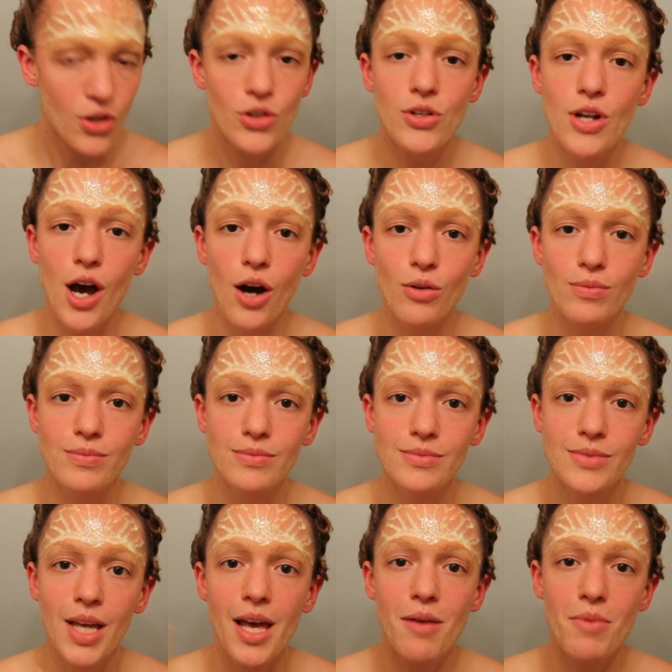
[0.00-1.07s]
No,
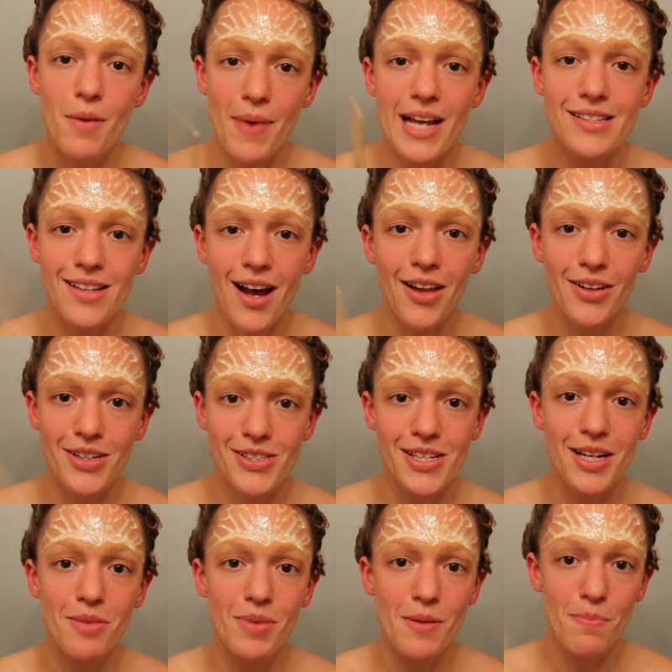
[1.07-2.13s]
my base color is
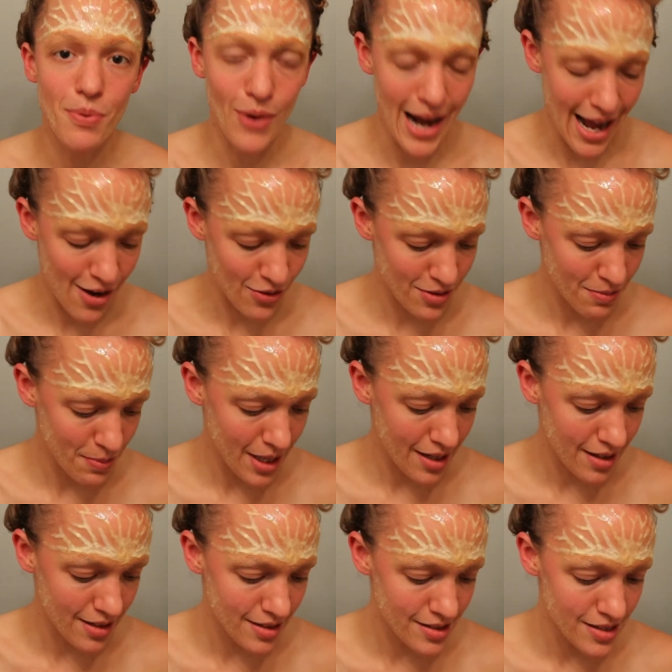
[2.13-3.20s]
gonna be brown
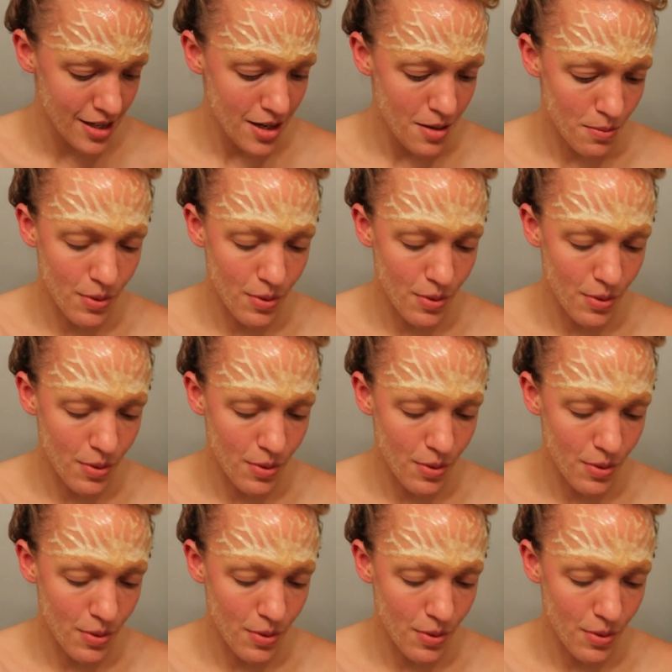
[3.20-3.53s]
because